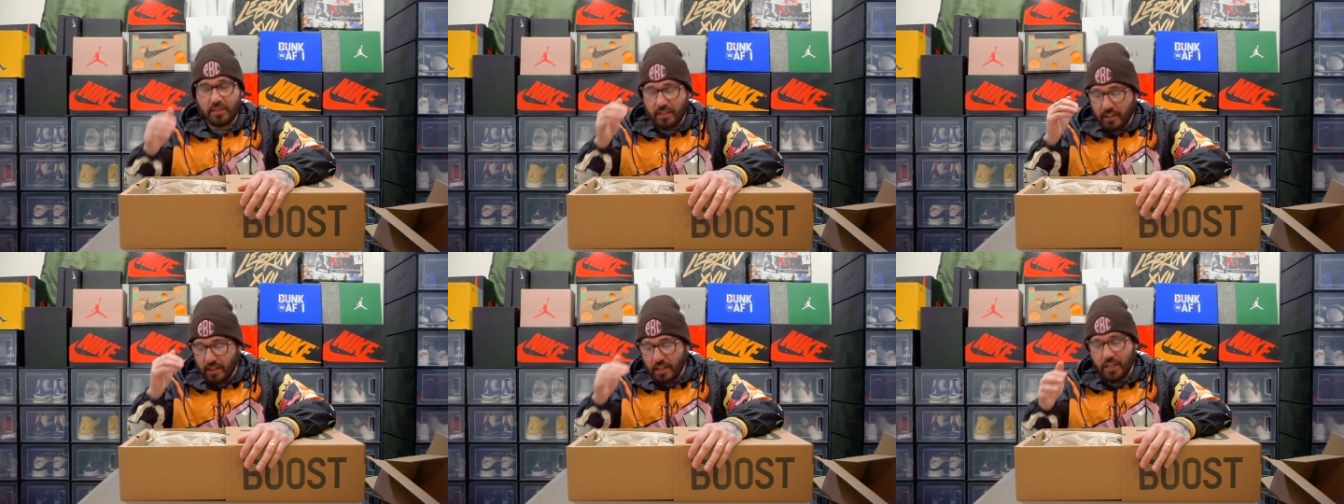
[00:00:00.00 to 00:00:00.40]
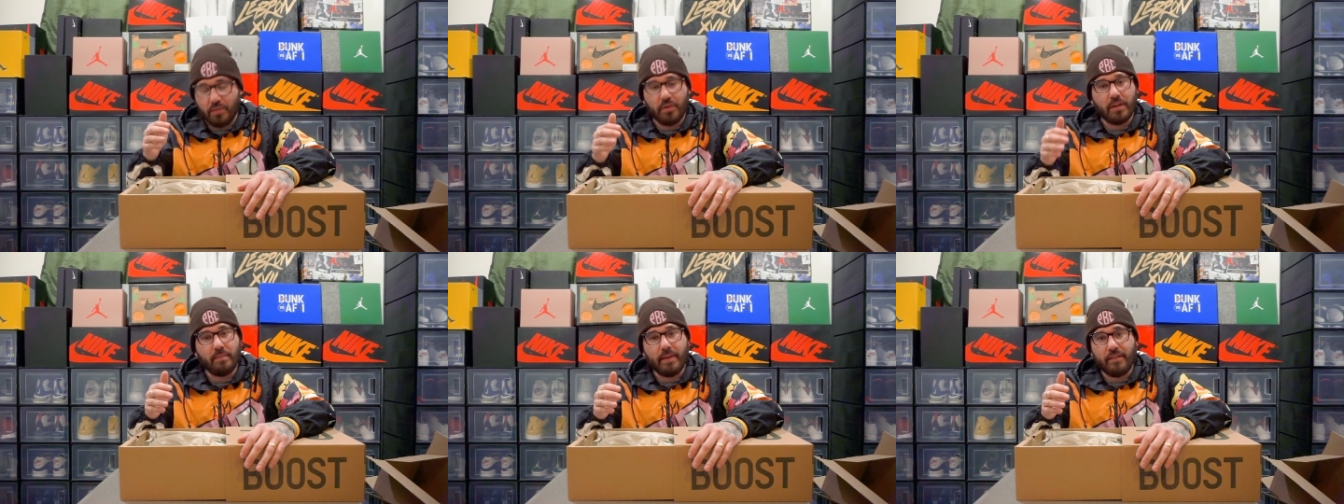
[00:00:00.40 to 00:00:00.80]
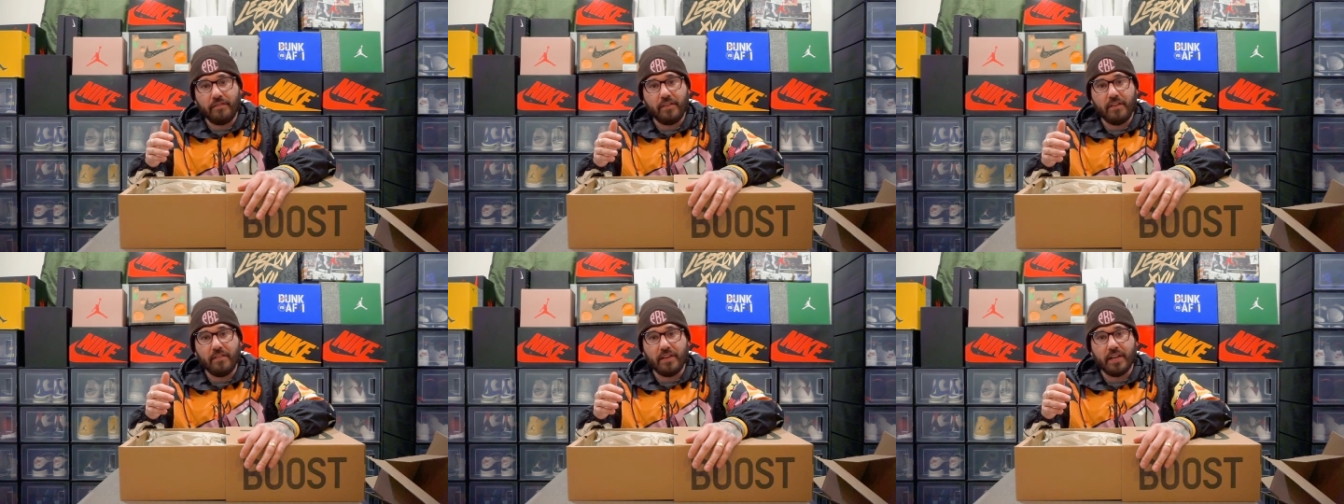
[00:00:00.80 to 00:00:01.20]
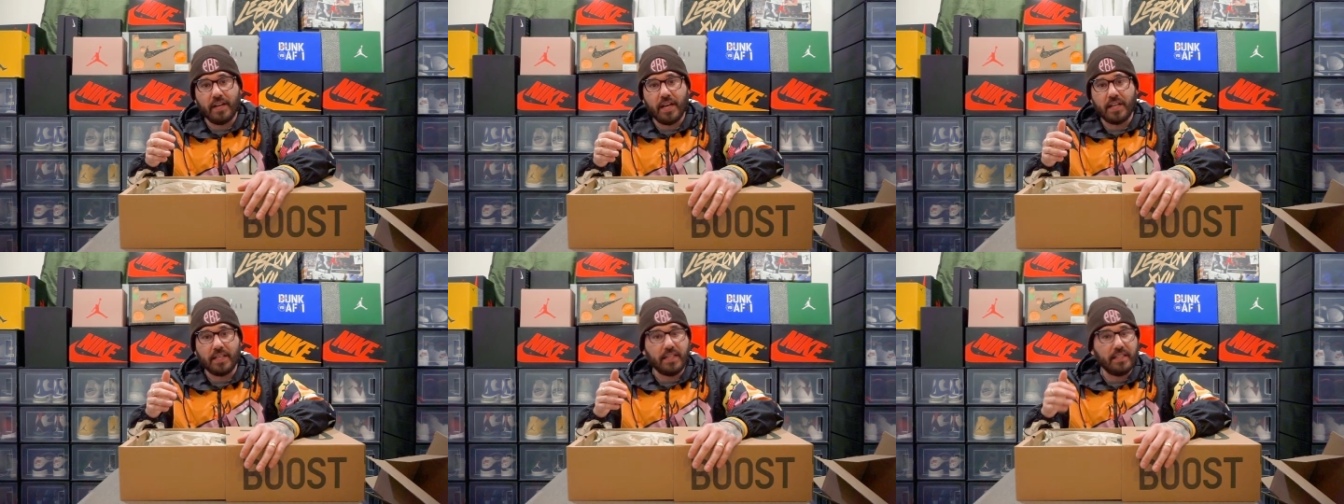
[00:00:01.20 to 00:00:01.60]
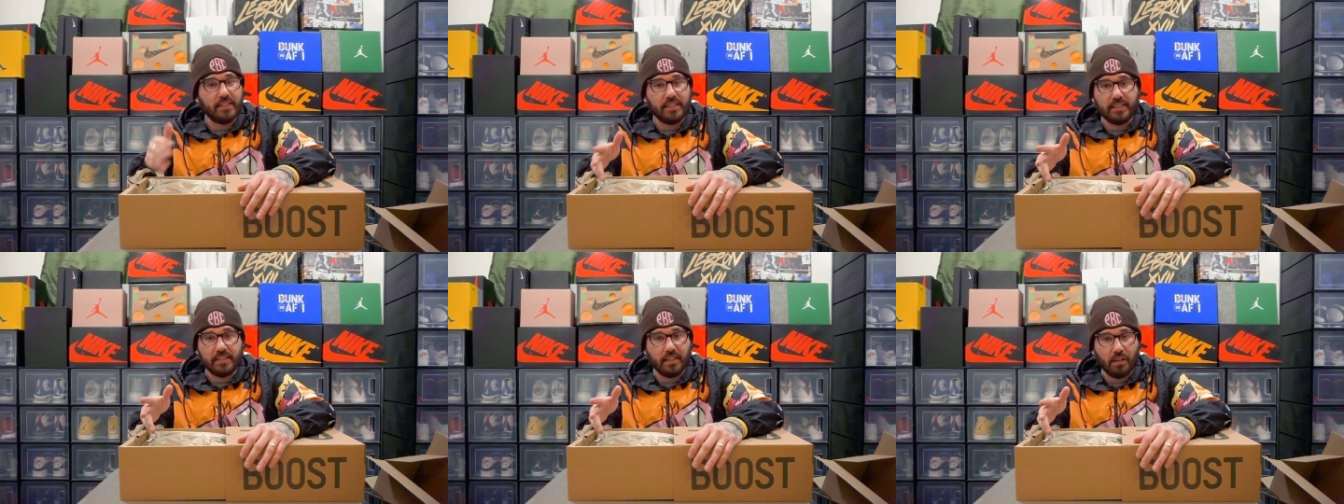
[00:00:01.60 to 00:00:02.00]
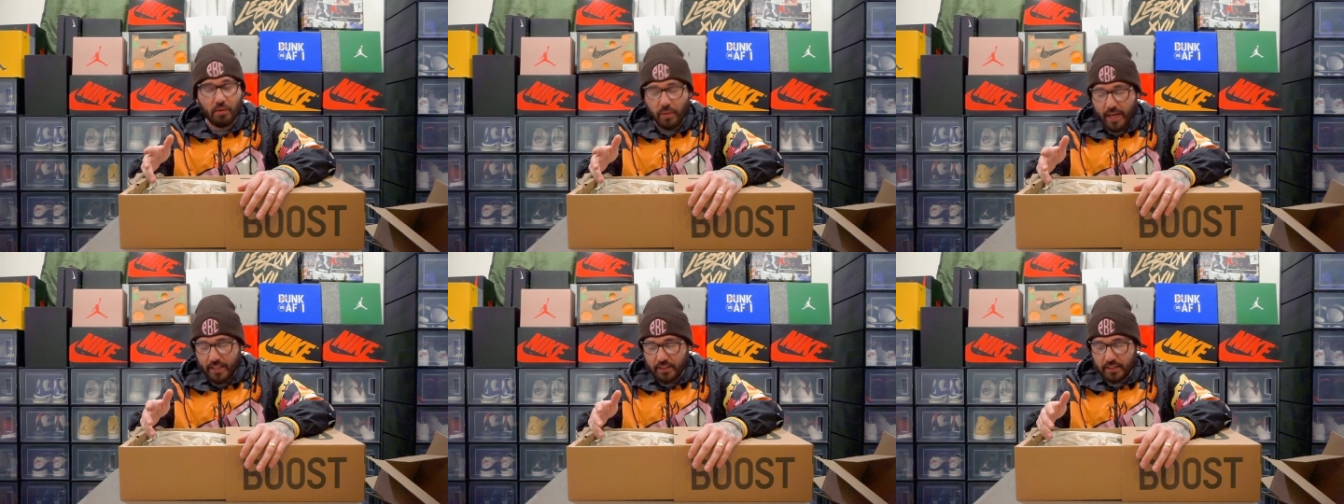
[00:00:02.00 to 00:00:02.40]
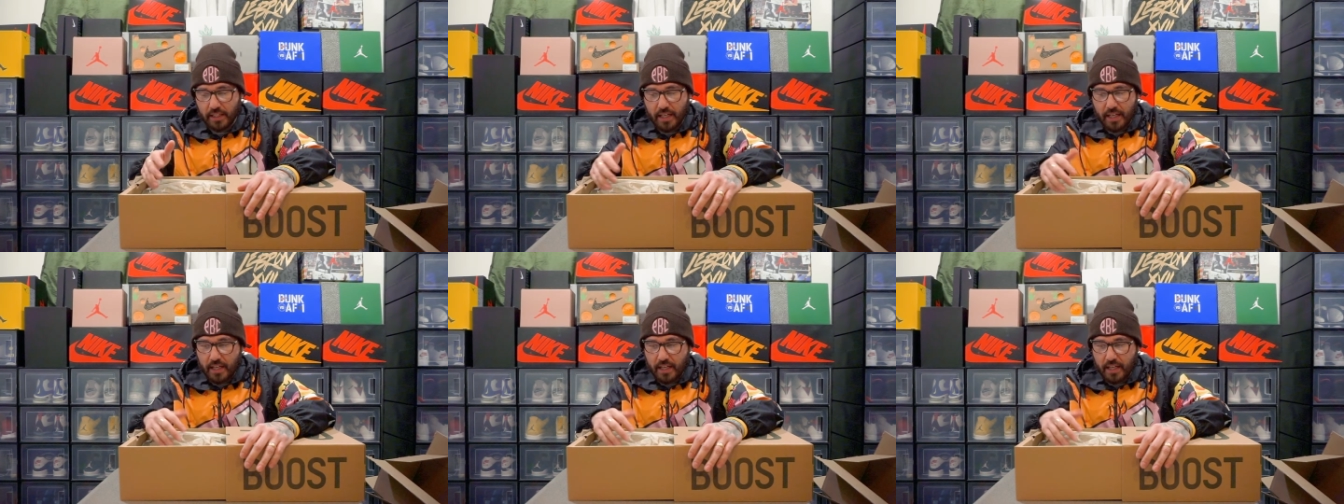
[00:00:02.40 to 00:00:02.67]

Literally one of my favorite Yeezy silhouettes.